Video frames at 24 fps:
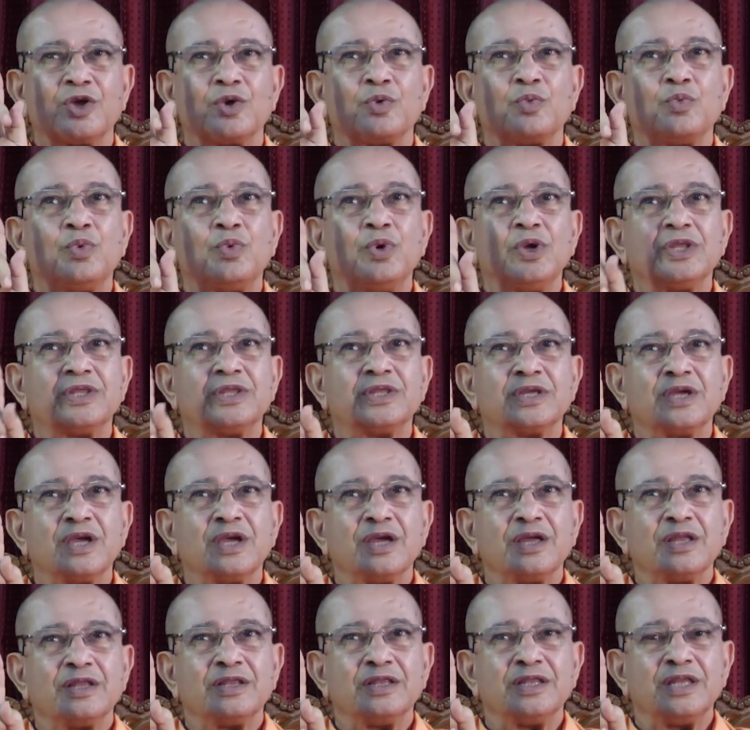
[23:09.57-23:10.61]
with
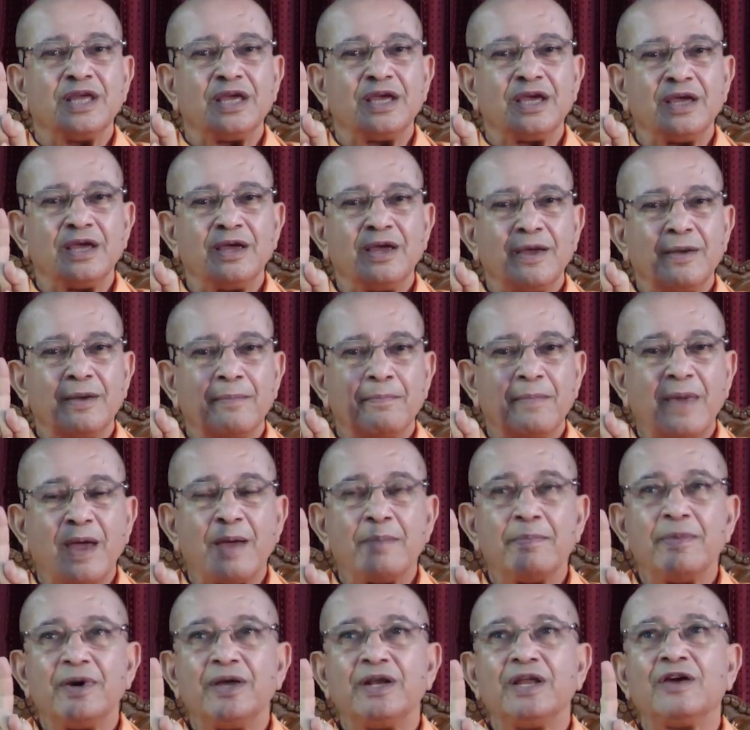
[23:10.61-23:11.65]
the
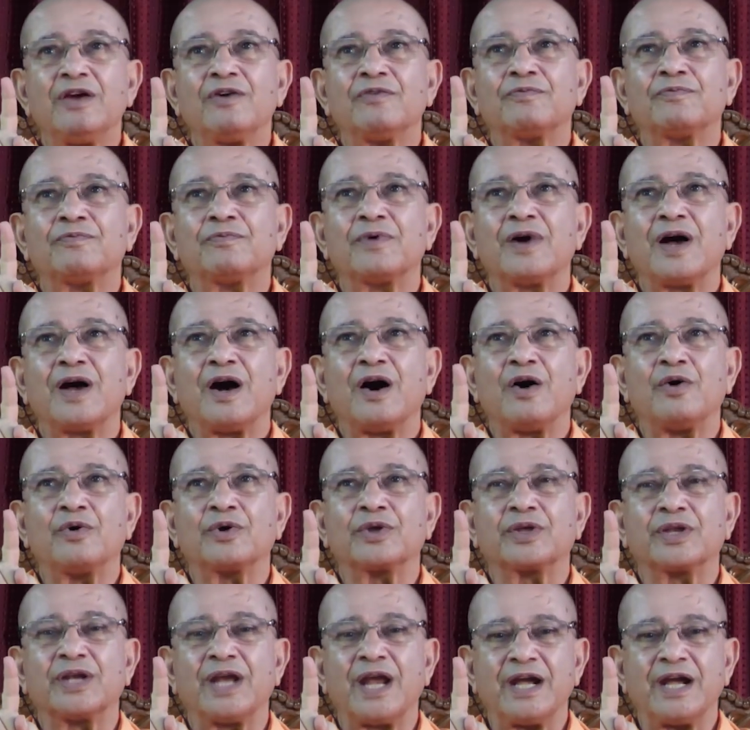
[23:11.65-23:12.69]
memory of our
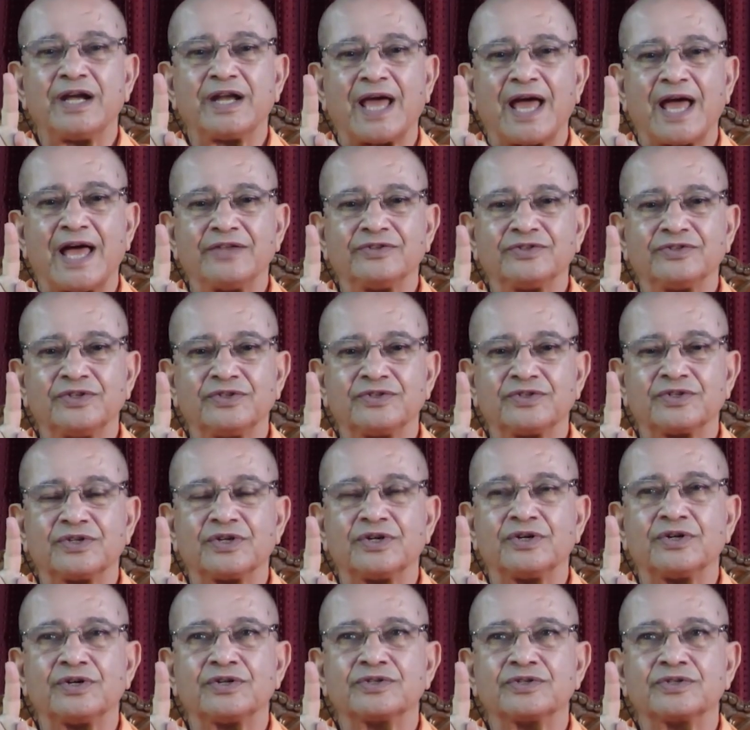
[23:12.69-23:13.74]
great
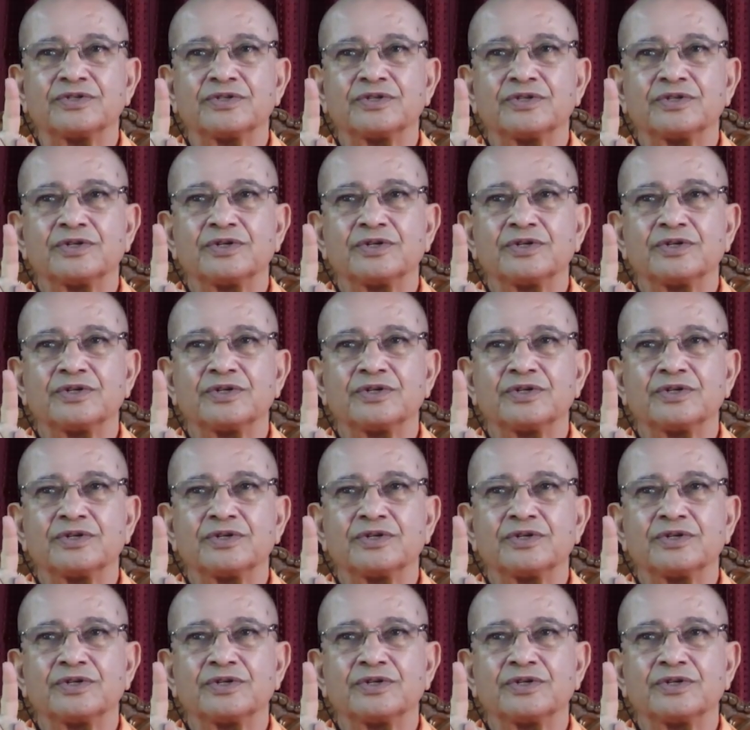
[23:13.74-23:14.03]
ancestors.